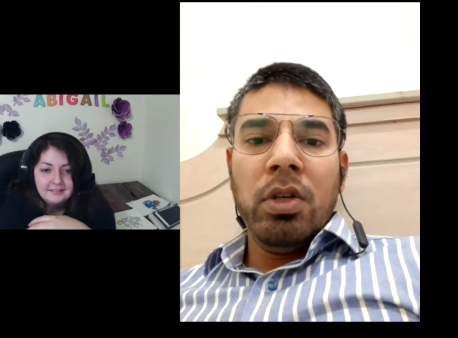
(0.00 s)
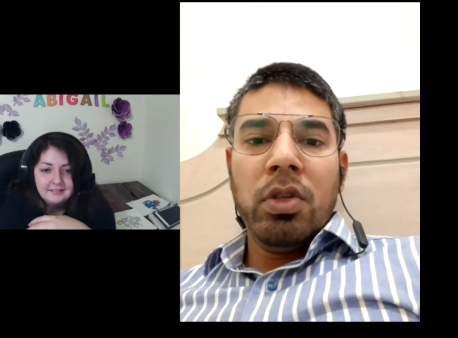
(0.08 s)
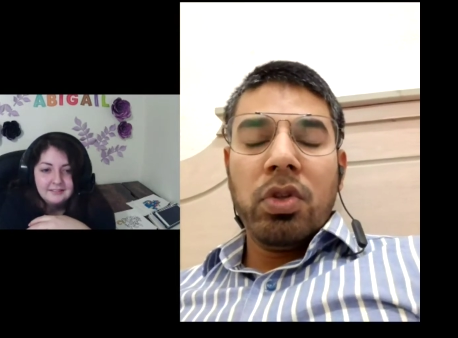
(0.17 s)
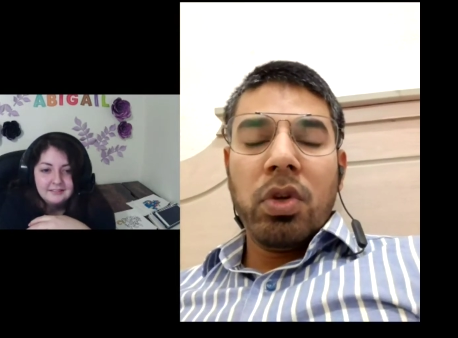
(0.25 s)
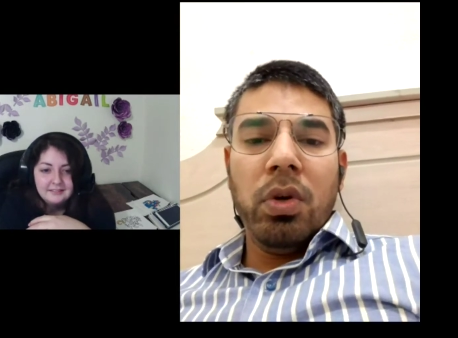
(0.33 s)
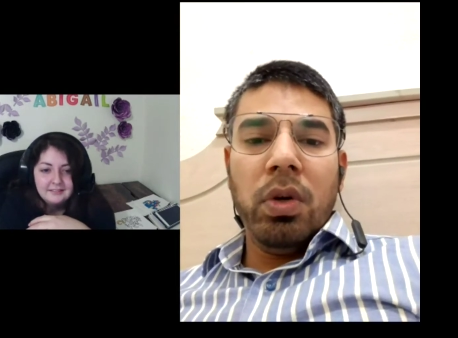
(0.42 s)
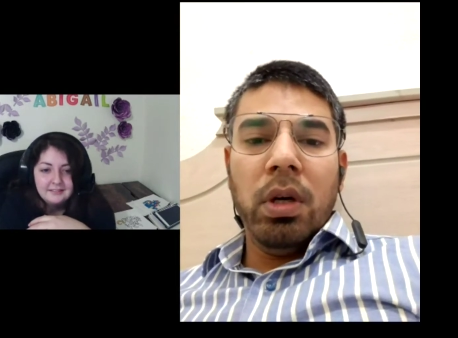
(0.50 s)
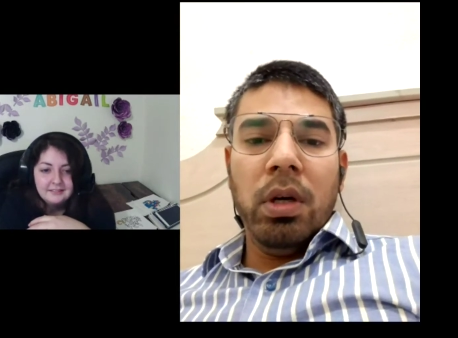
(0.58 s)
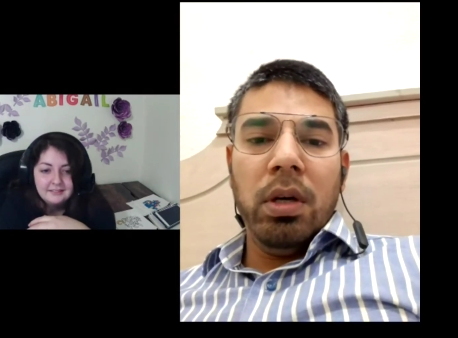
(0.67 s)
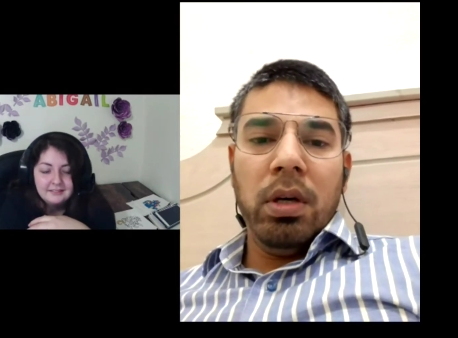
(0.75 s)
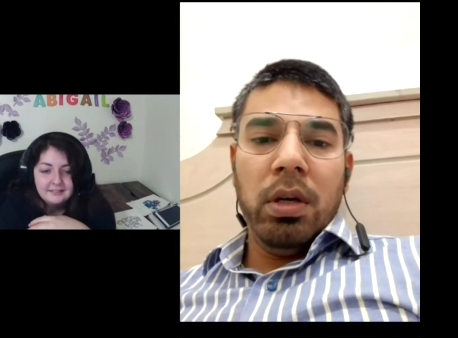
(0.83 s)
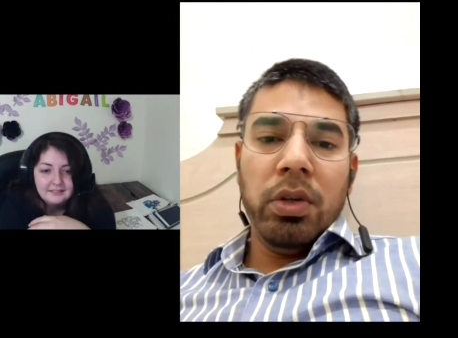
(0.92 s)
Speaker 1: So
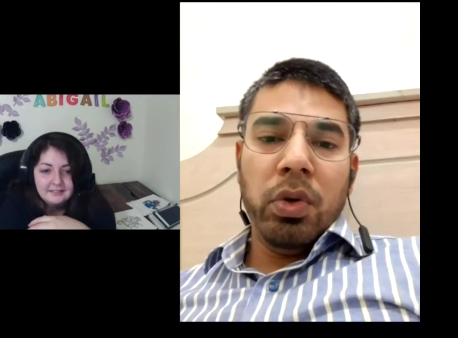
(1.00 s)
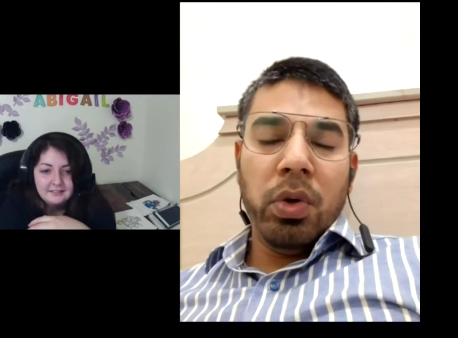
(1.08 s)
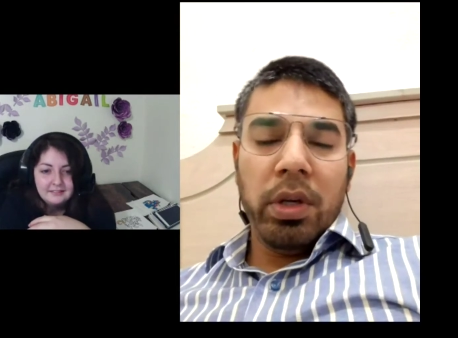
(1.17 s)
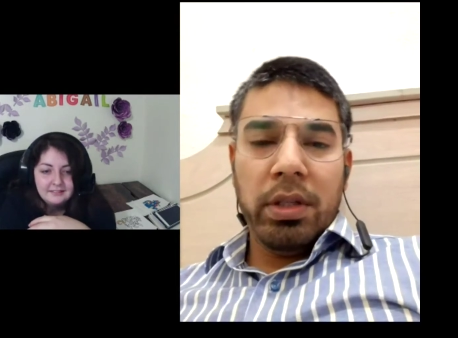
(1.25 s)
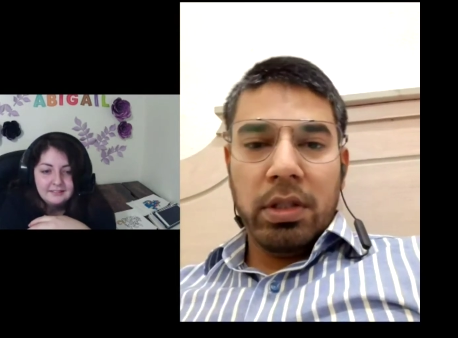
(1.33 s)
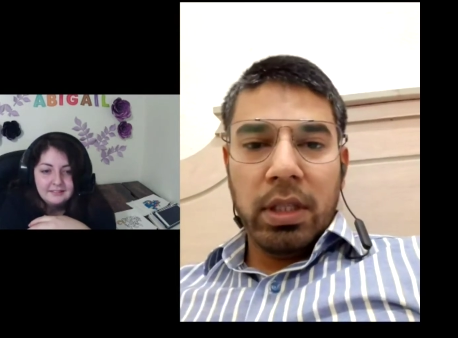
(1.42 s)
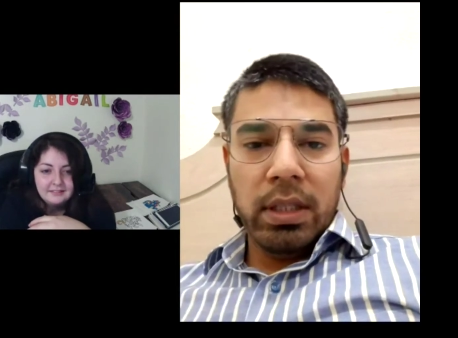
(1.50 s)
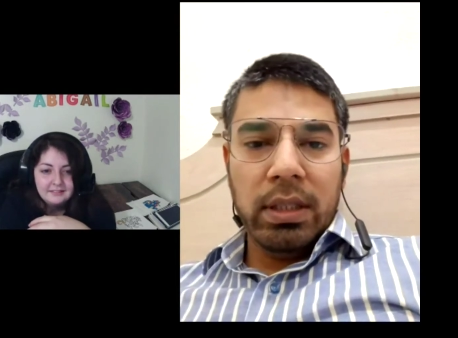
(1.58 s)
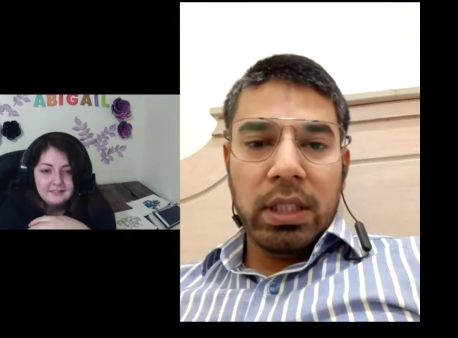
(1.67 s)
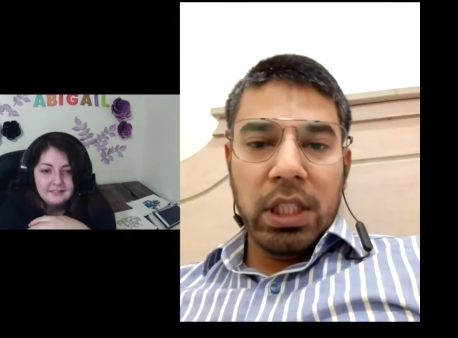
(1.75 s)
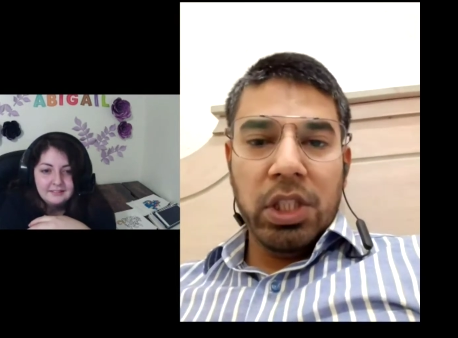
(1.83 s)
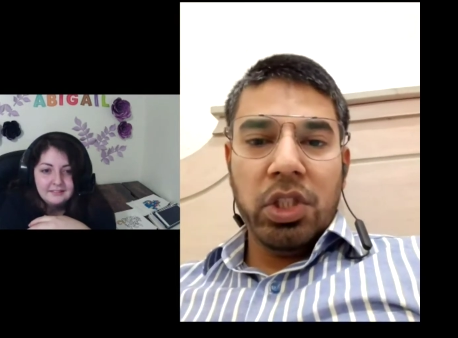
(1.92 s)
uh, you are
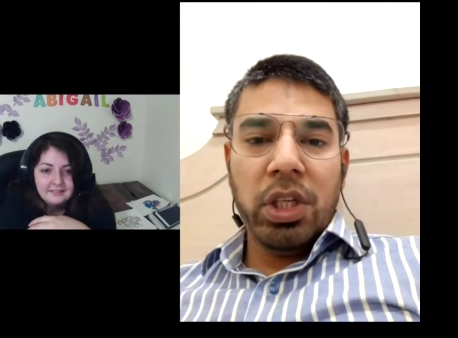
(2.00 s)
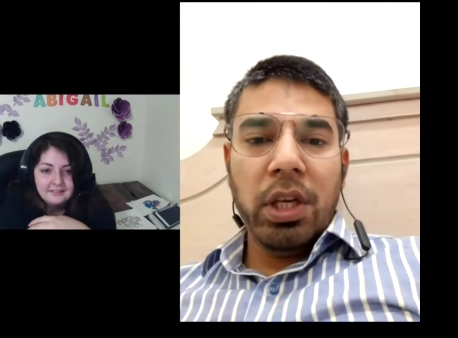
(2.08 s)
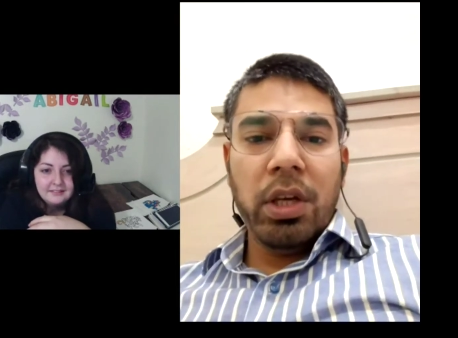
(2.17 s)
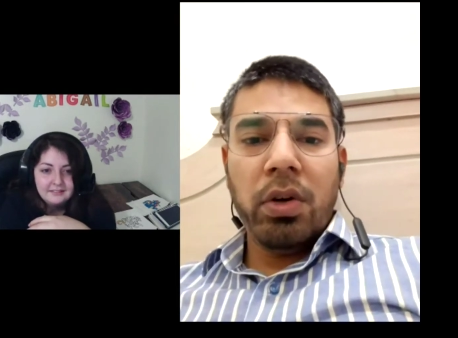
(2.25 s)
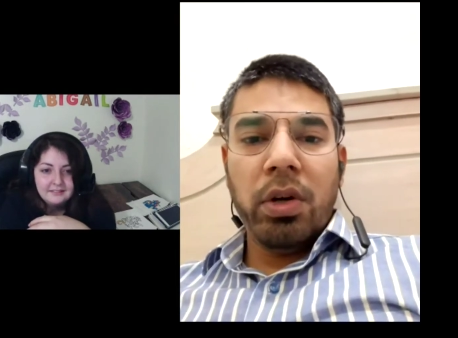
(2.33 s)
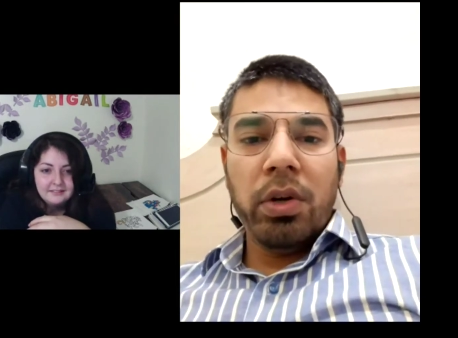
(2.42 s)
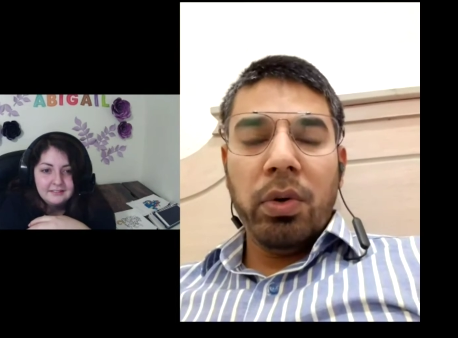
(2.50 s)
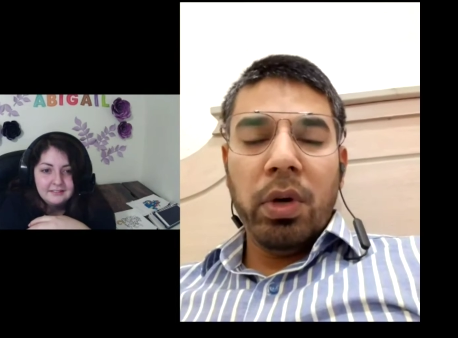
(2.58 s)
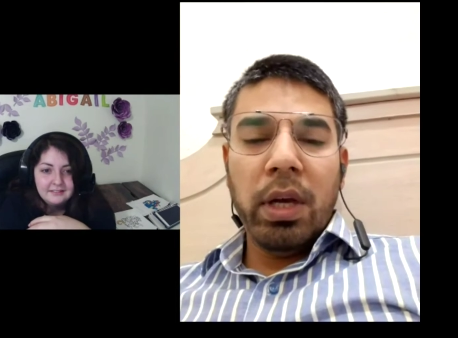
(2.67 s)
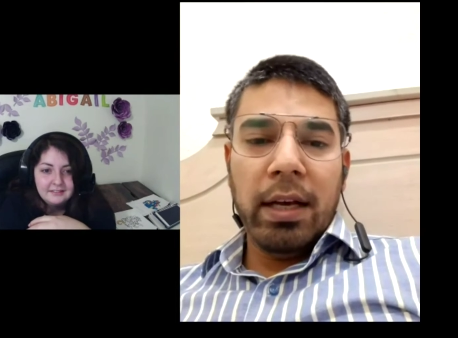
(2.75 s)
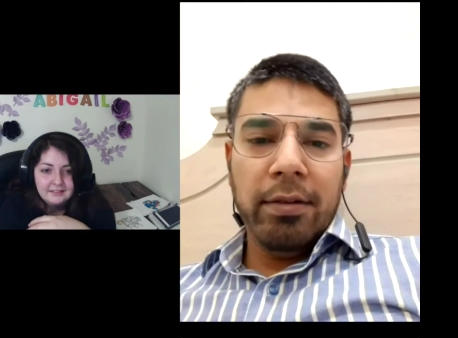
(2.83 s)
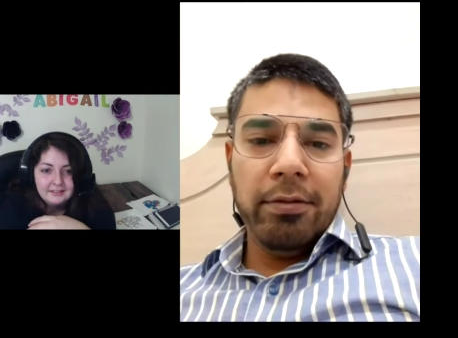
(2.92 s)
still teaching, or
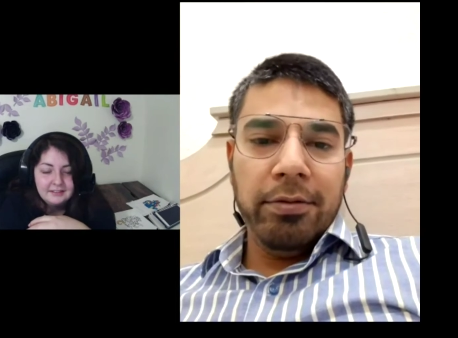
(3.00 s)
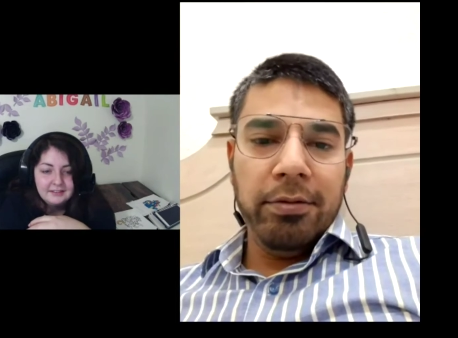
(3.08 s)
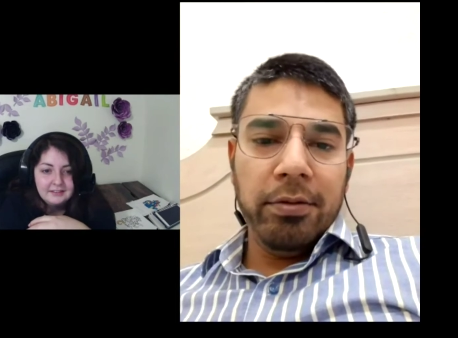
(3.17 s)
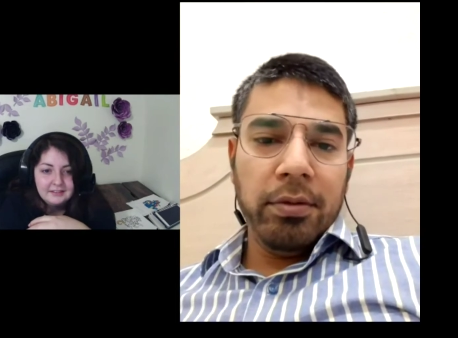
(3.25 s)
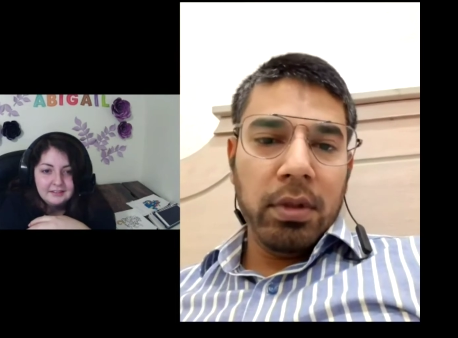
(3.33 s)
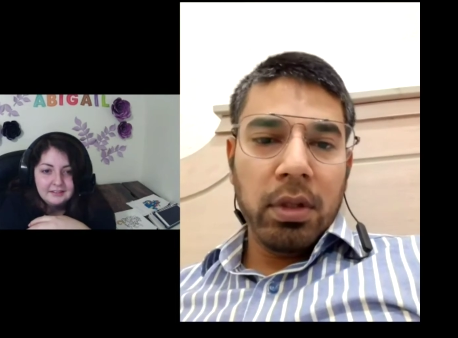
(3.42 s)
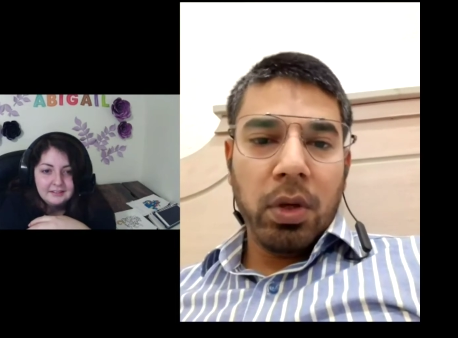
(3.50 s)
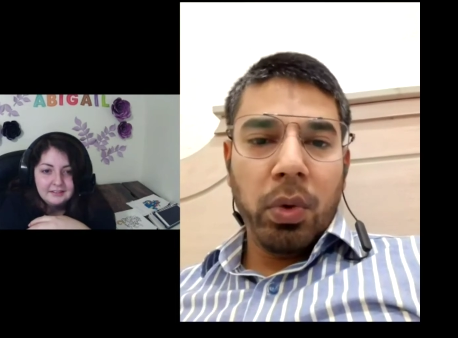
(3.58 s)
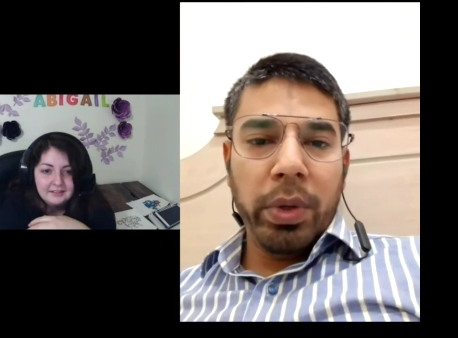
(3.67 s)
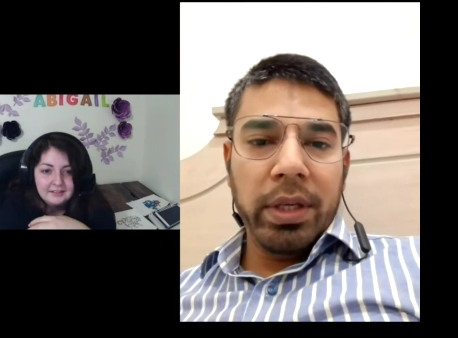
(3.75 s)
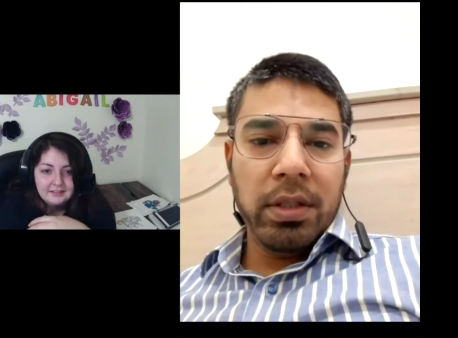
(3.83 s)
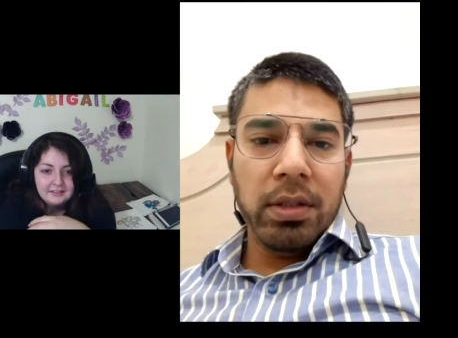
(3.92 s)
you have
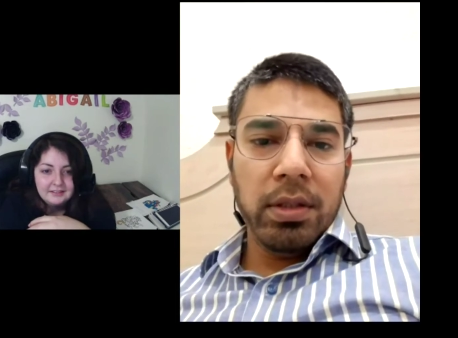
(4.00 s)
quit?